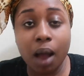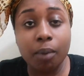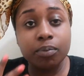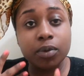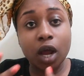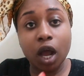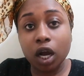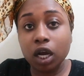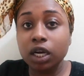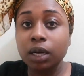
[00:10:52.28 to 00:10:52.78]

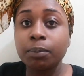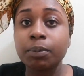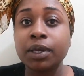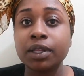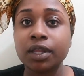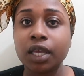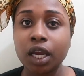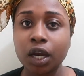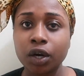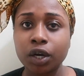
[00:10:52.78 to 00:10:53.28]
I'm not going to be
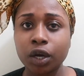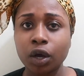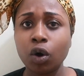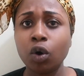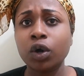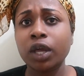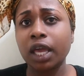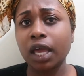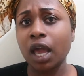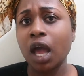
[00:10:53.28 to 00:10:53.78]
in the area.
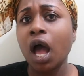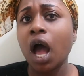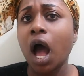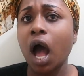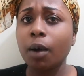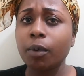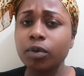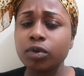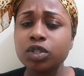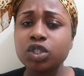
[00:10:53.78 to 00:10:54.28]
Okay,
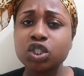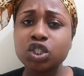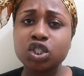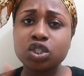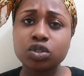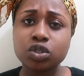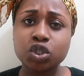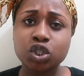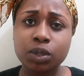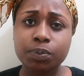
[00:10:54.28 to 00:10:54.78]
how about we
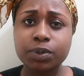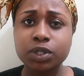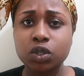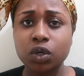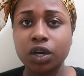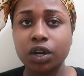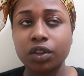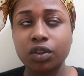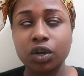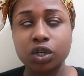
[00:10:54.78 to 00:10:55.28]
ship it
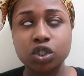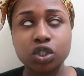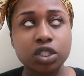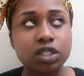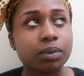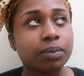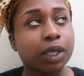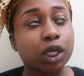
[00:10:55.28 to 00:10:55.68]
to another address?